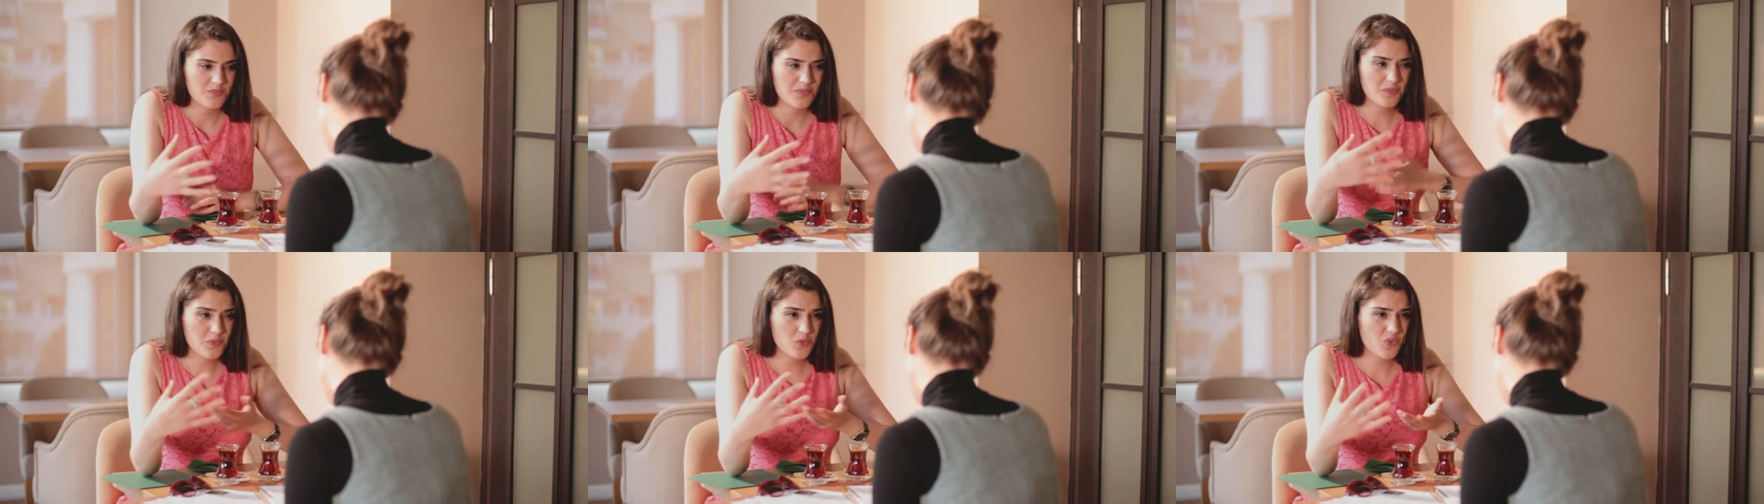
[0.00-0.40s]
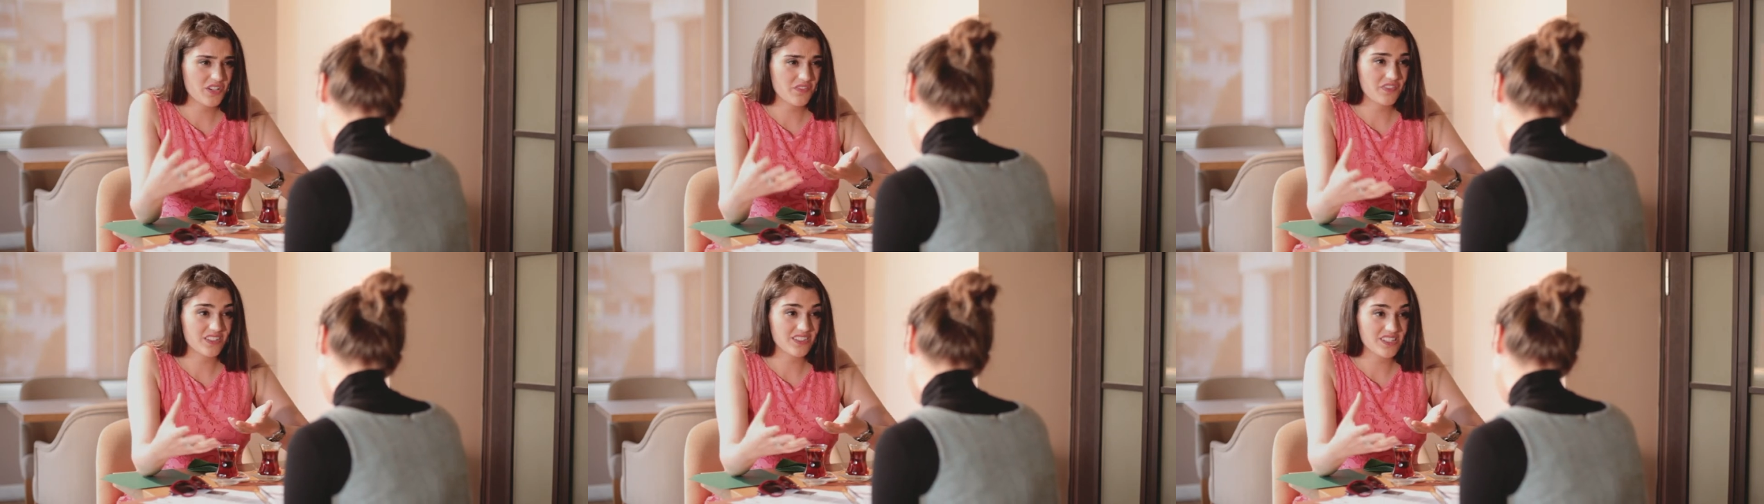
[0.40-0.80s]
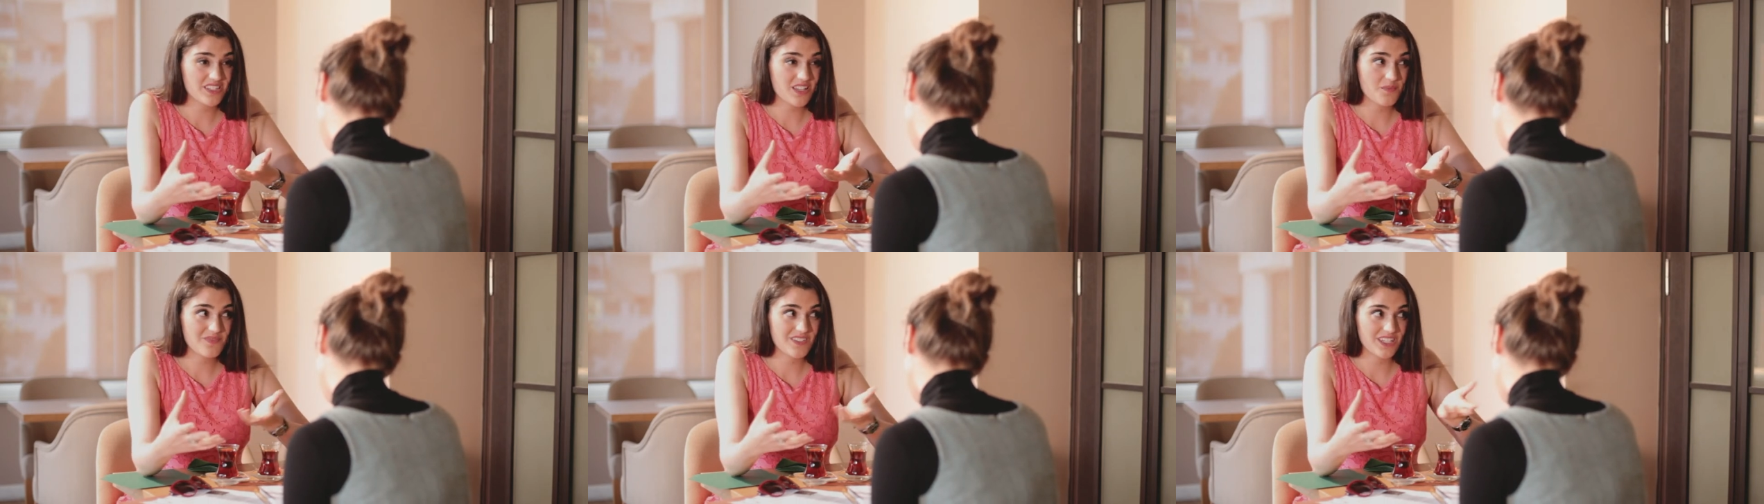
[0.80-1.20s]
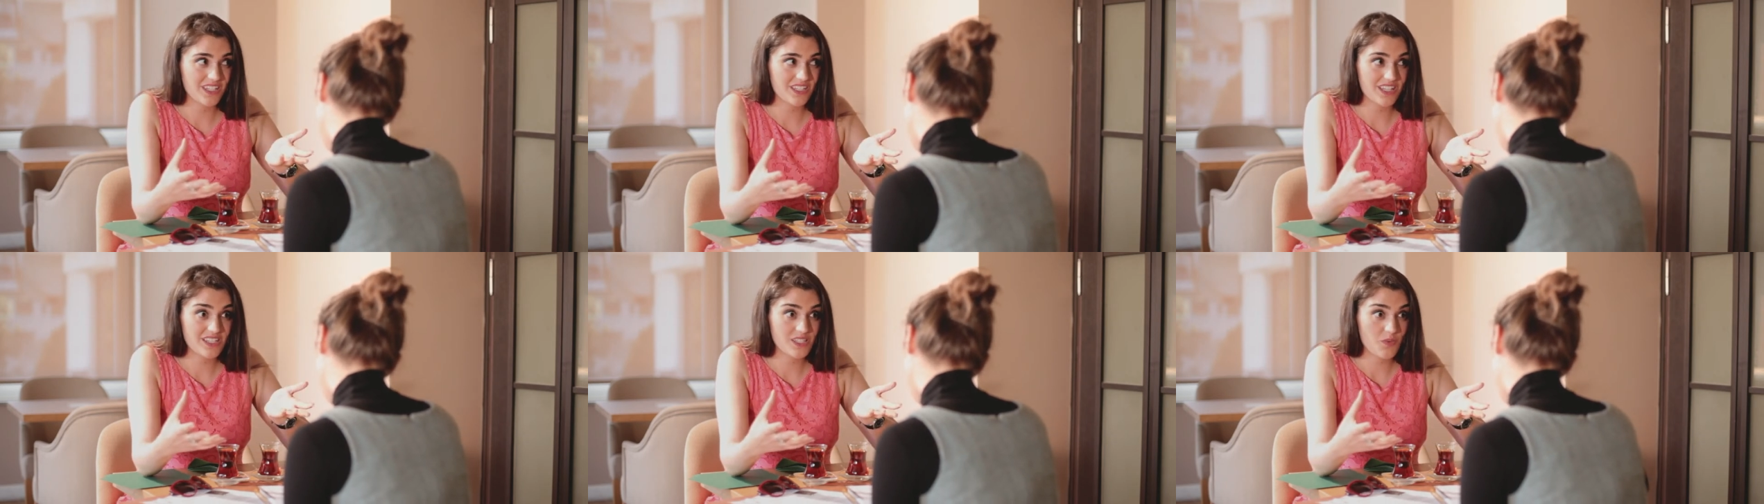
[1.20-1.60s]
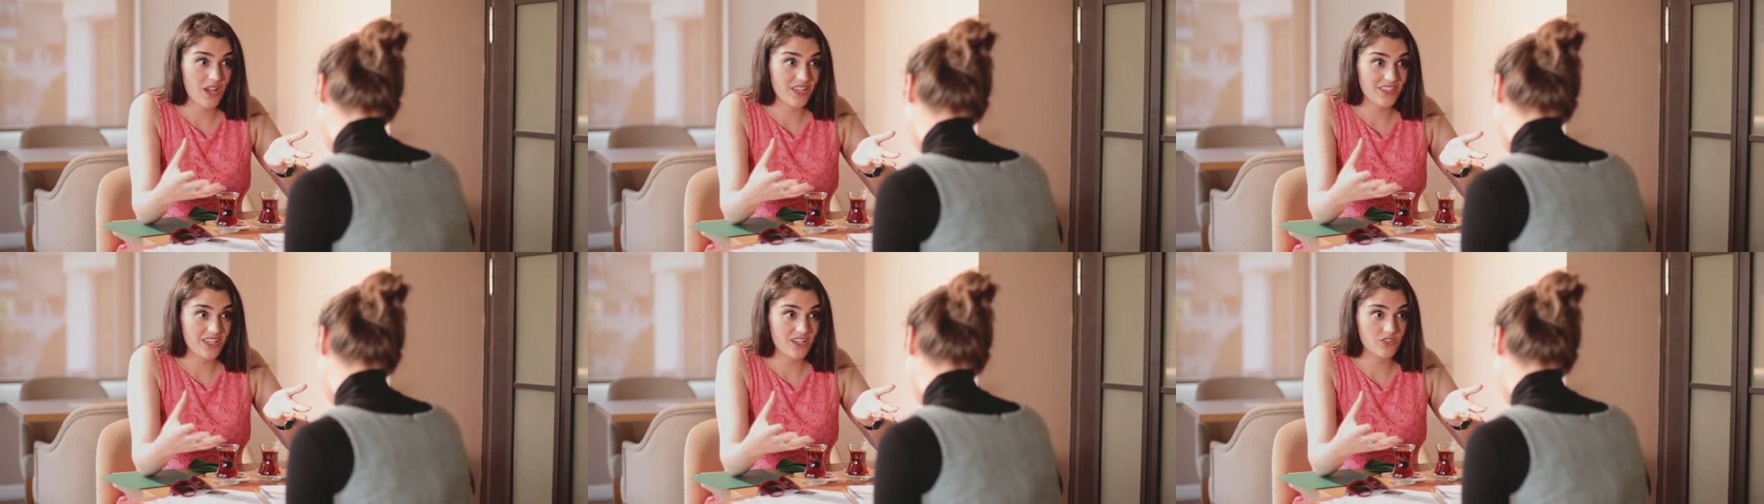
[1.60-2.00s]
People want to feel something, and that's
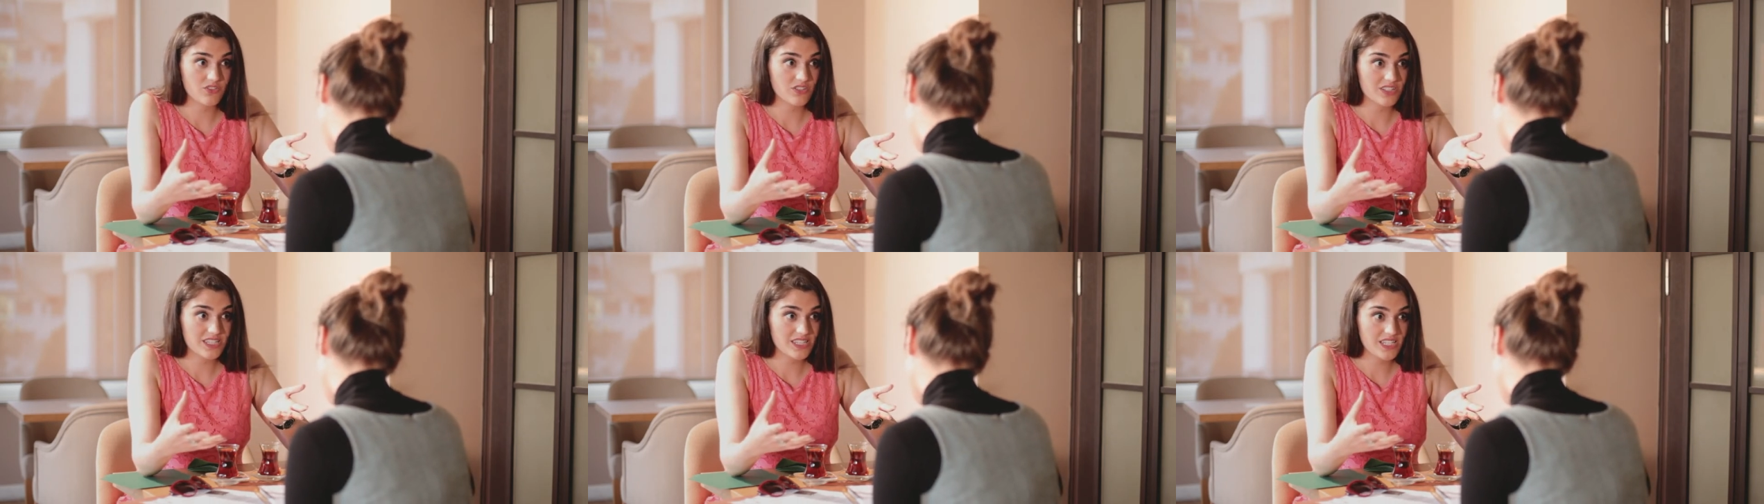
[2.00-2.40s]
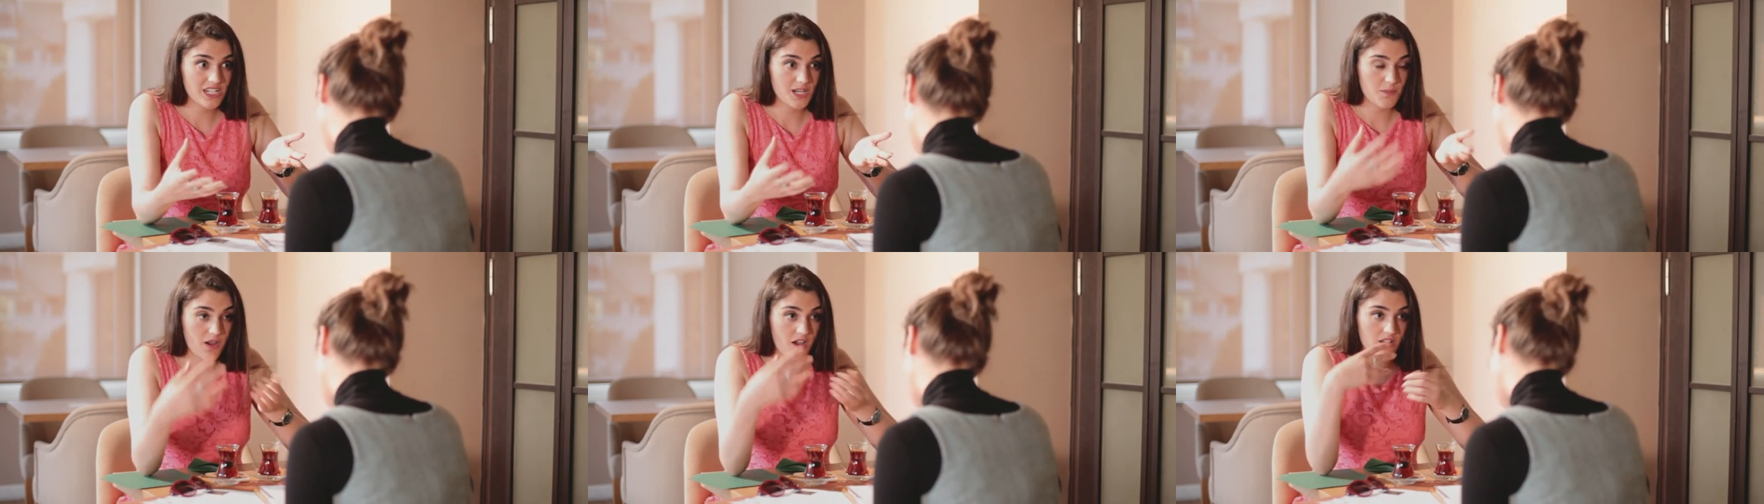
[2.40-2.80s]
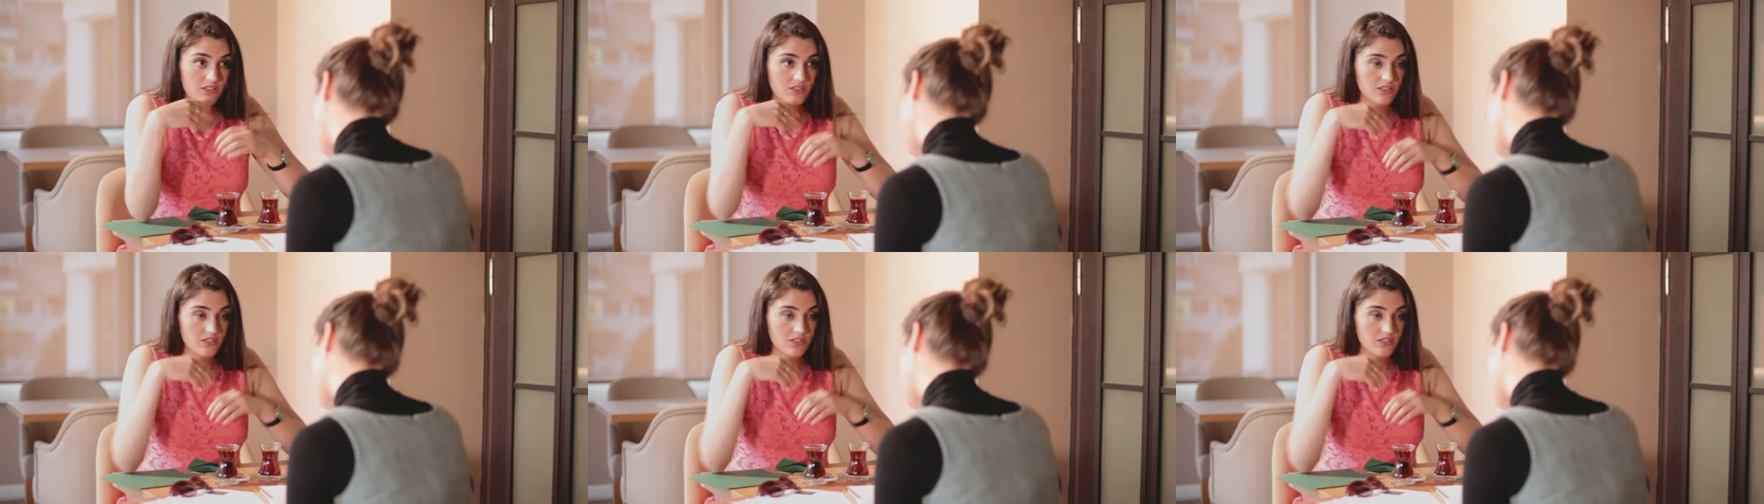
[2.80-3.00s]
why they go to the cinema.